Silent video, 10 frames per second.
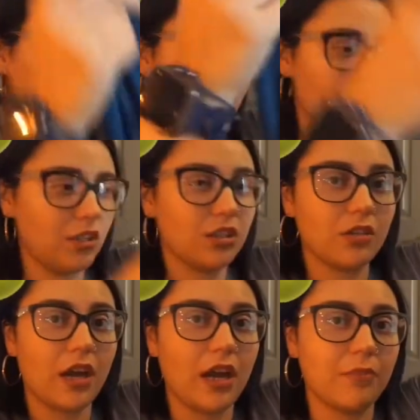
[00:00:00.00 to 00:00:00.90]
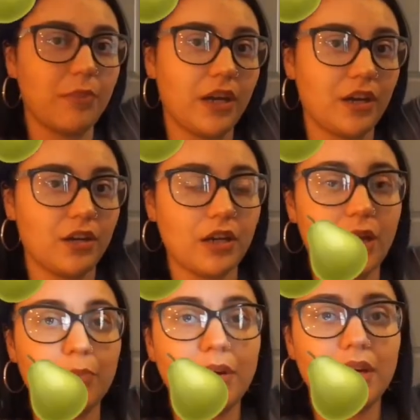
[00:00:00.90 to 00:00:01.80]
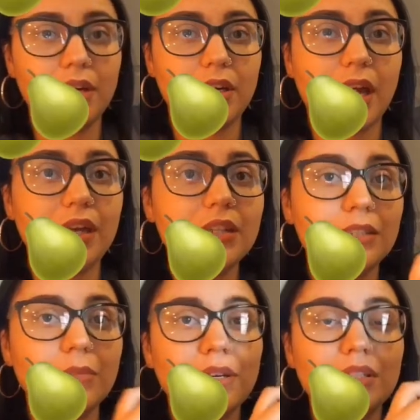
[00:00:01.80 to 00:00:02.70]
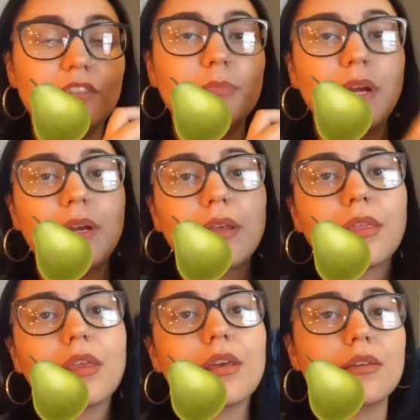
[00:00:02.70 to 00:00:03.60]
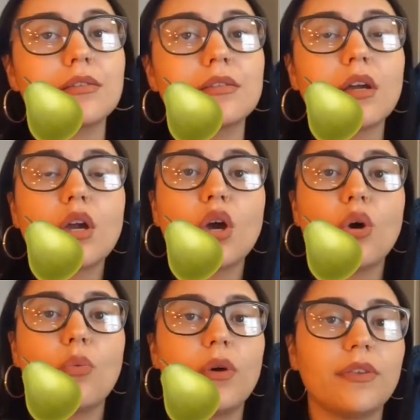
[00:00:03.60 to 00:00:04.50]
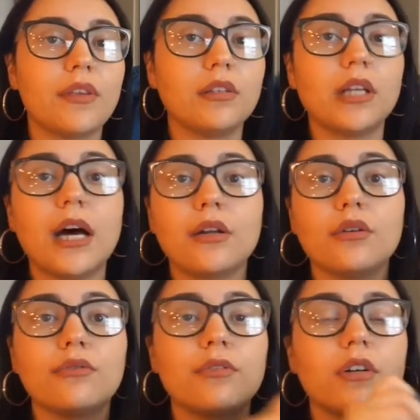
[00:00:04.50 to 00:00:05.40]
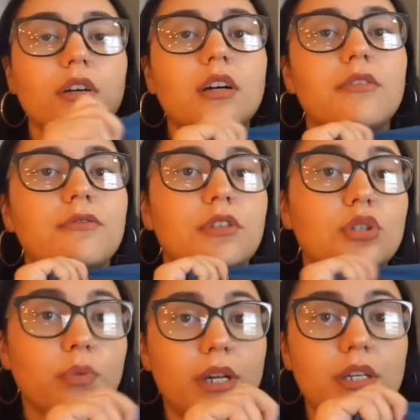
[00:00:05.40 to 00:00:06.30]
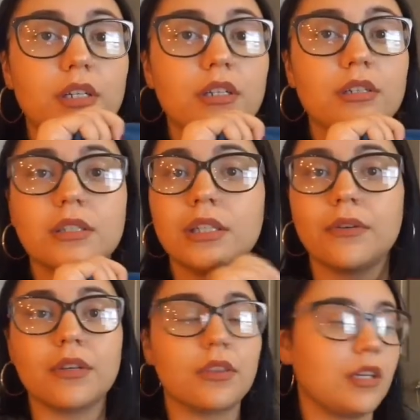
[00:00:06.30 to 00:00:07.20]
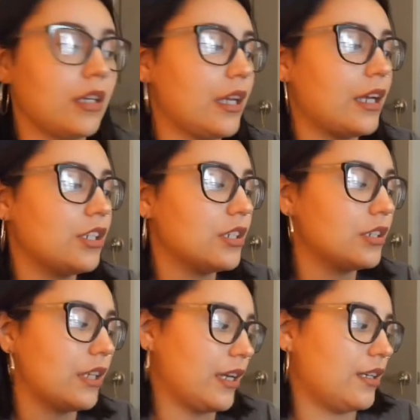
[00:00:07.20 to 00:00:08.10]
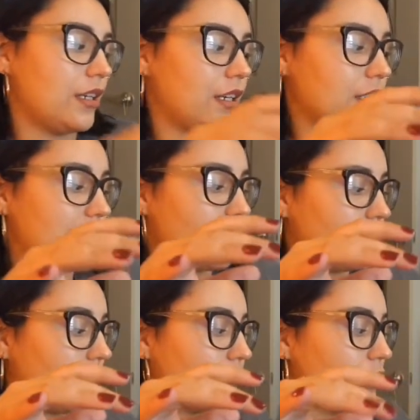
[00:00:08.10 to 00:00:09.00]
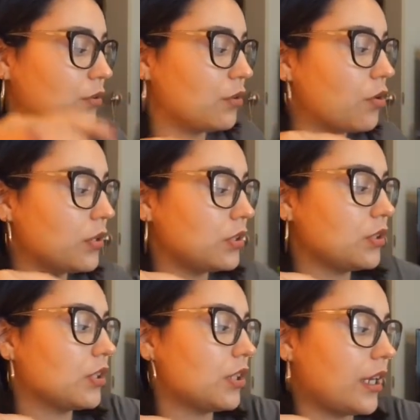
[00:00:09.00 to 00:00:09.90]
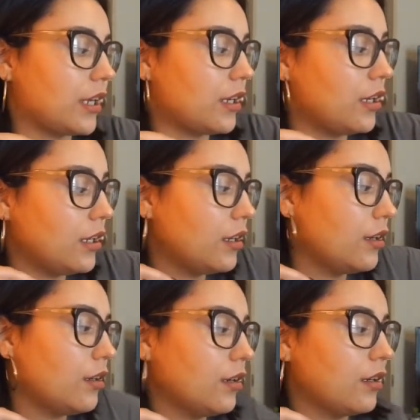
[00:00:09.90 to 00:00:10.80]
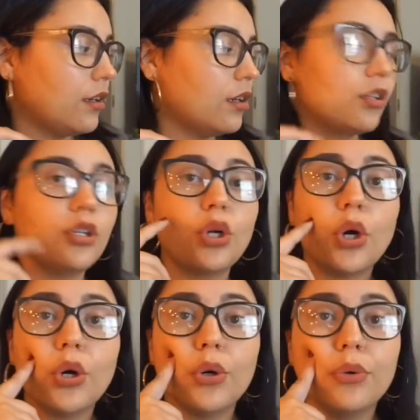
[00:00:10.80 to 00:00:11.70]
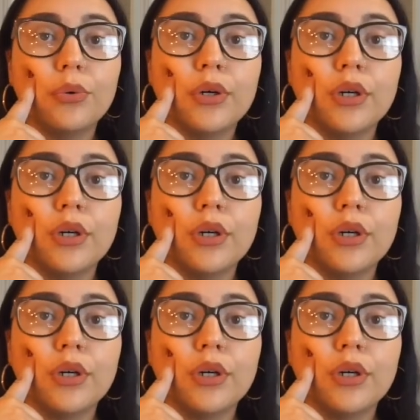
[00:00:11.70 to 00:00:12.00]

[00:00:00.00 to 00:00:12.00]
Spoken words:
this I could see myself pairing these with a lot of comfy sweaters and everything, and I just like it because I don't have to always look like, you know,